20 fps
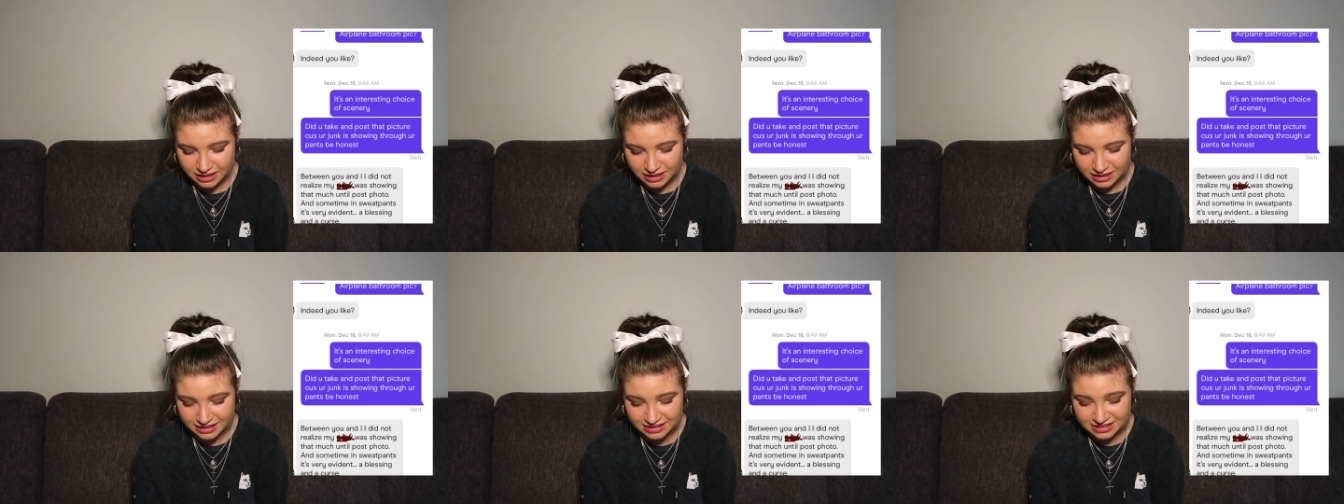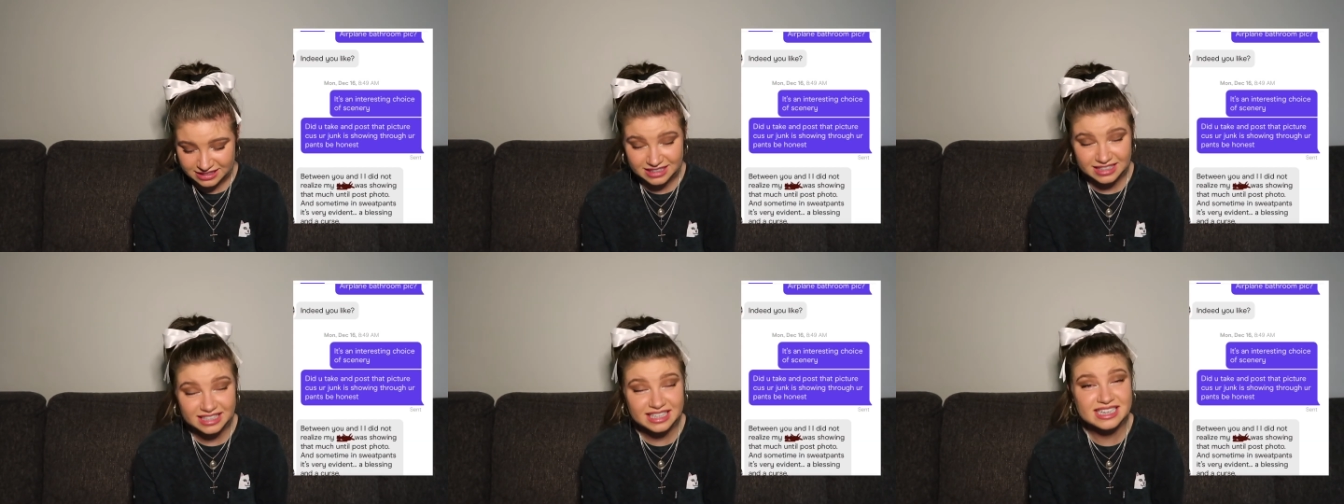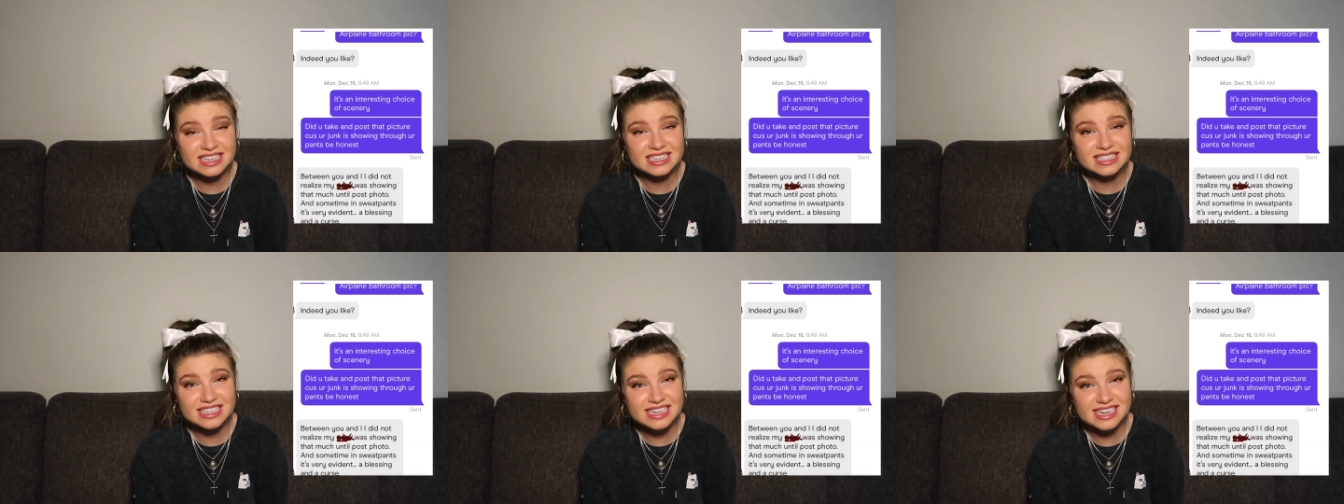He said,
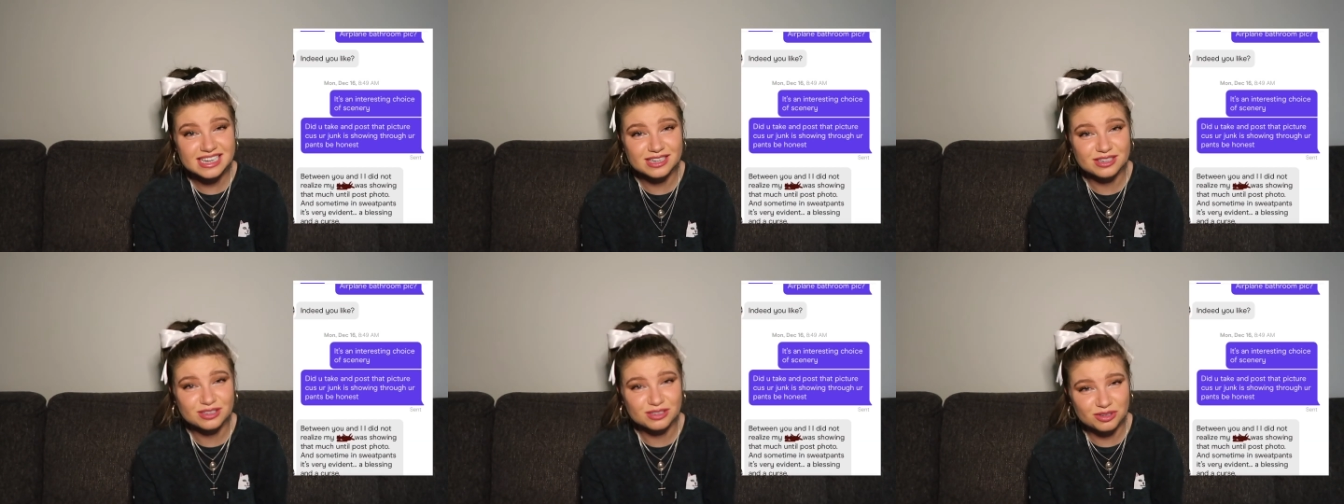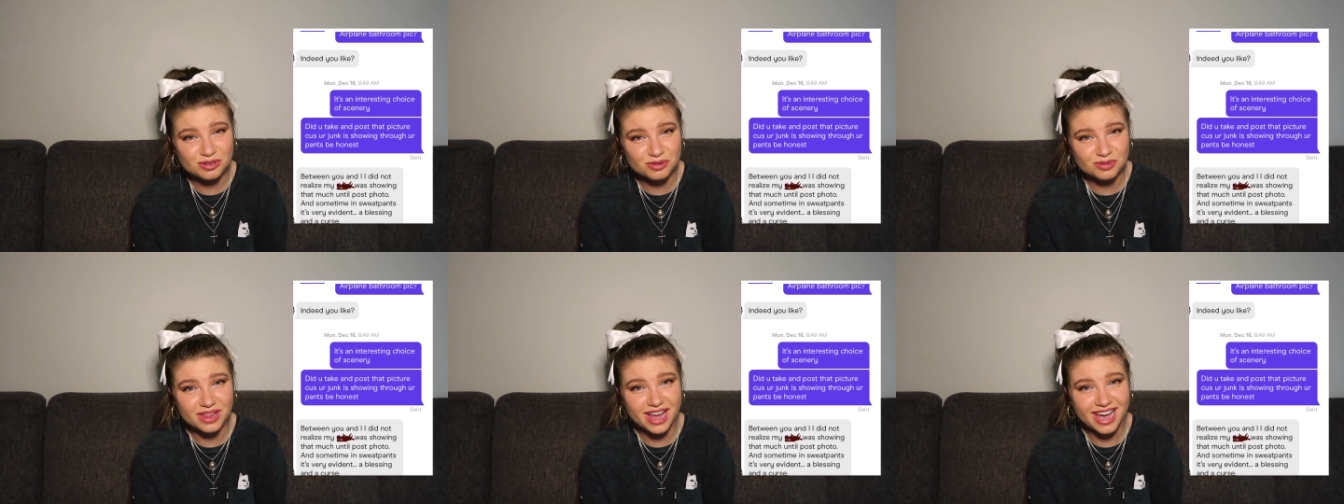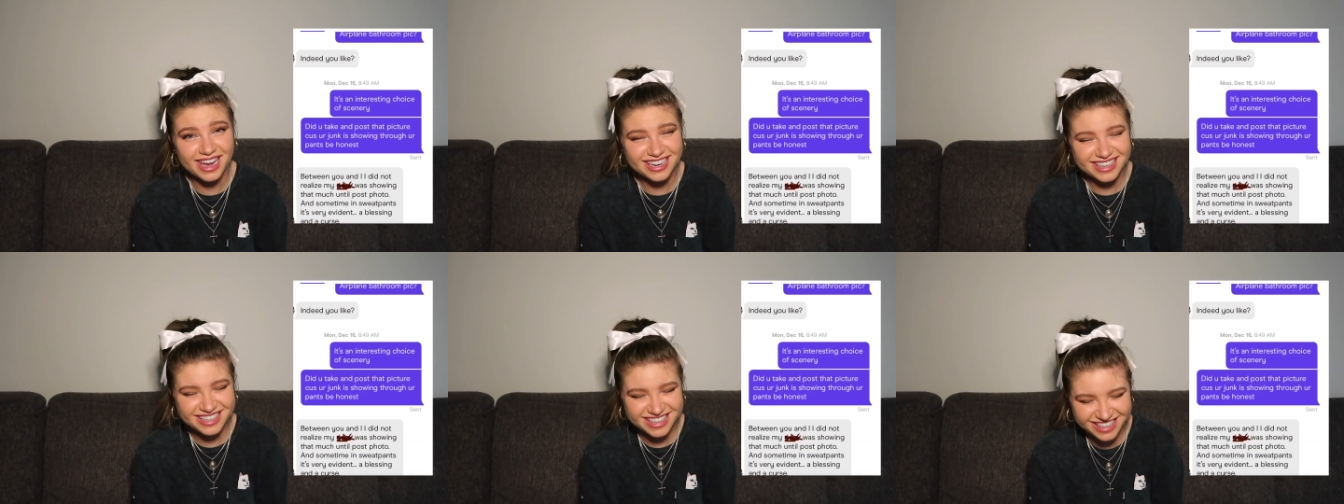indeed, you
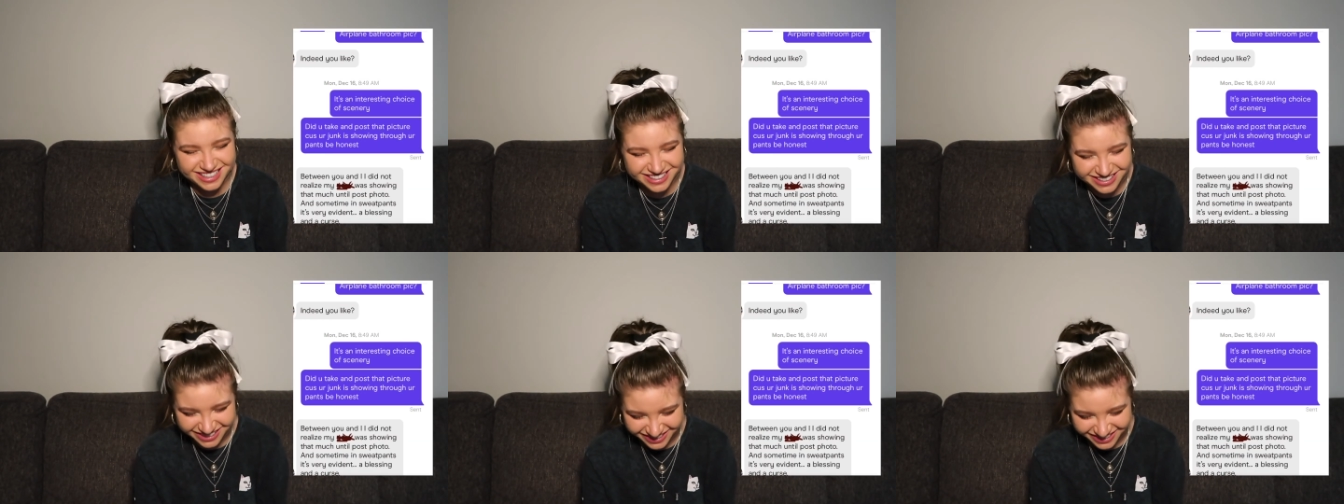like?